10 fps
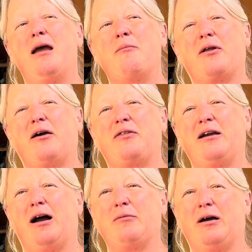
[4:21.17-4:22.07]
But I think
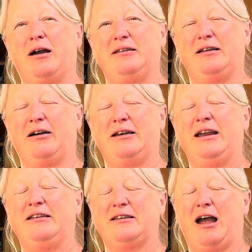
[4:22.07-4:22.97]
I
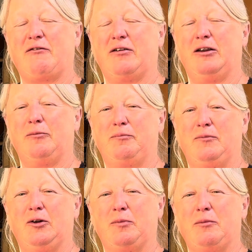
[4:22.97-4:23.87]
need to have a
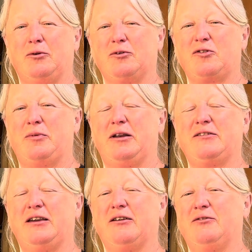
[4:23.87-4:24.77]
little bit more
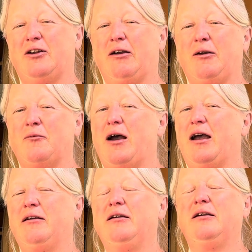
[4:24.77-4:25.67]
stability of knowing
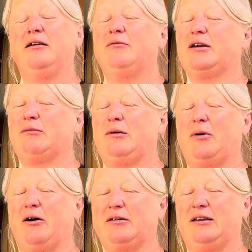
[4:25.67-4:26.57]
where we're going to be
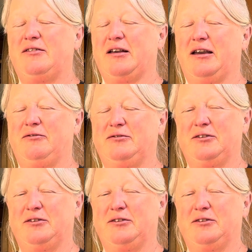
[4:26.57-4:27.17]
partly safe.